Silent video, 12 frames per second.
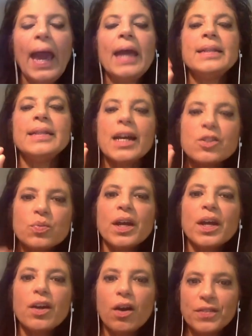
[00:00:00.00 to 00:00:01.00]
And that's
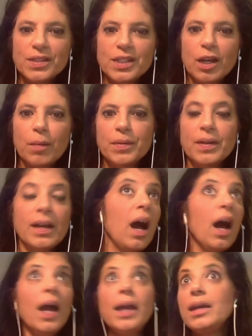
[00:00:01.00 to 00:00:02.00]
what I often tell people like
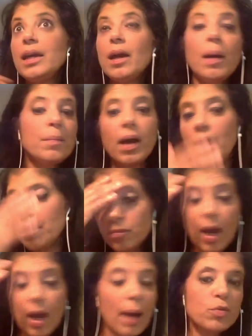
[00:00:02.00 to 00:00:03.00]
I can't I'm
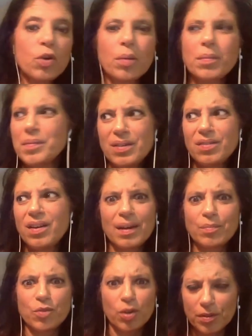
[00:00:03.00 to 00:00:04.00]
I'm abnormal. I mean, you're
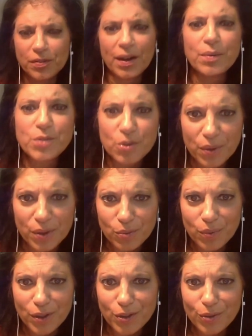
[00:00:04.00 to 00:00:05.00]
not abnormal. If I was going
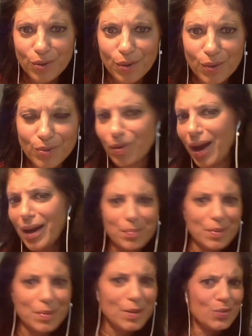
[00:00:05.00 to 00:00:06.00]
through what you're going through, I
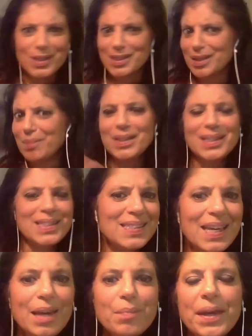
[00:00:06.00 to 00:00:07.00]
would be doing something the
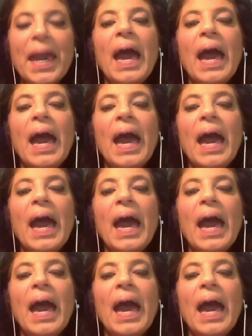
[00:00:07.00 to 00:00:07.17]
same.